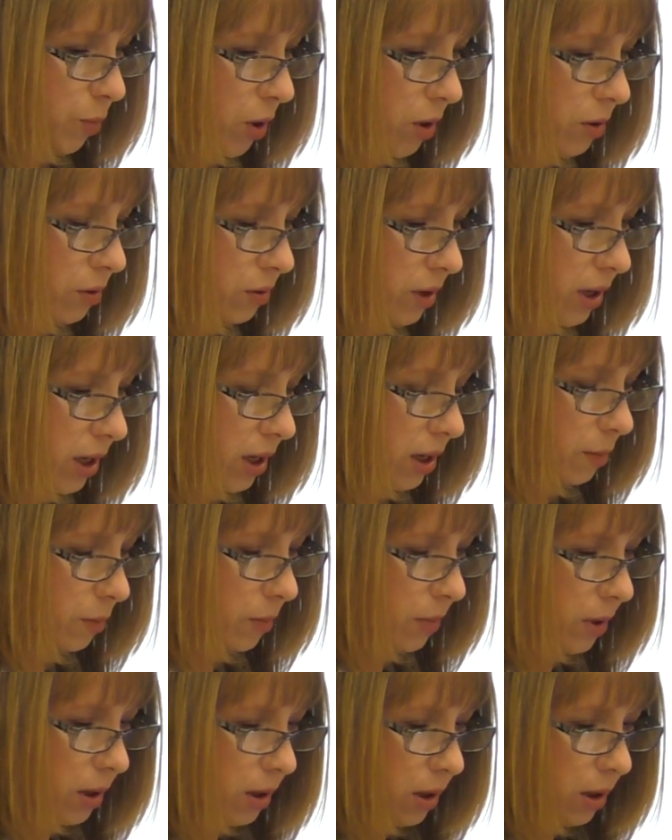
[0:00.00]

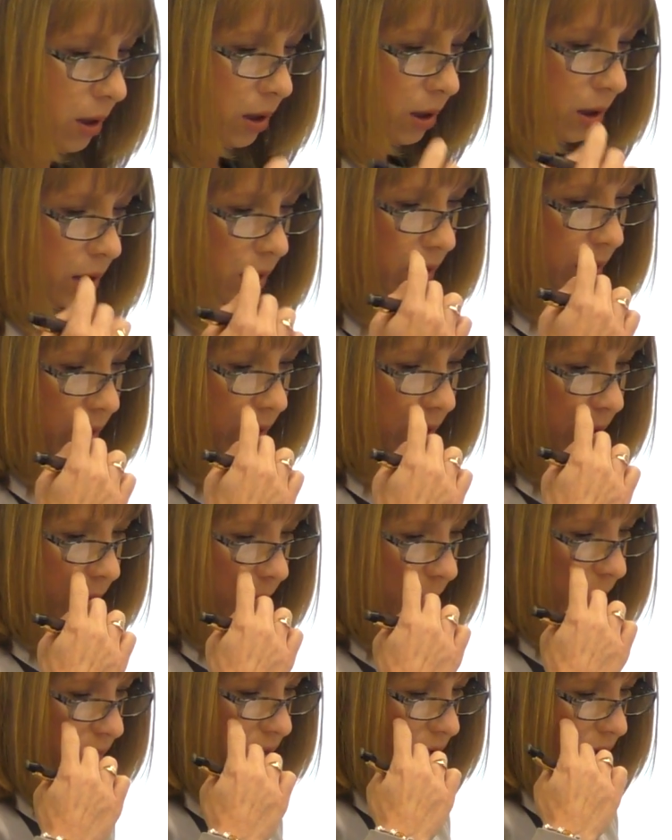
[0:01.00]
Program.
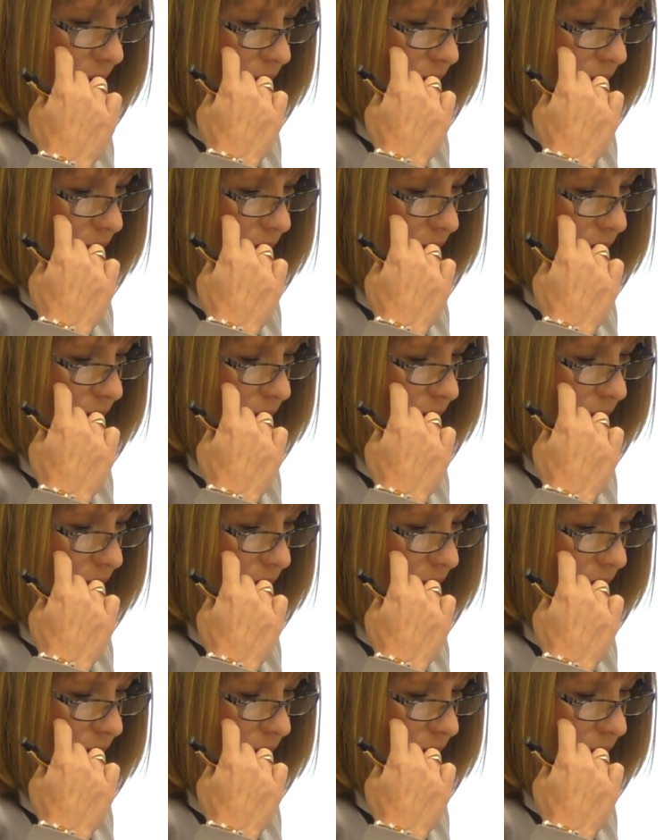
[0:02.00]
Um, this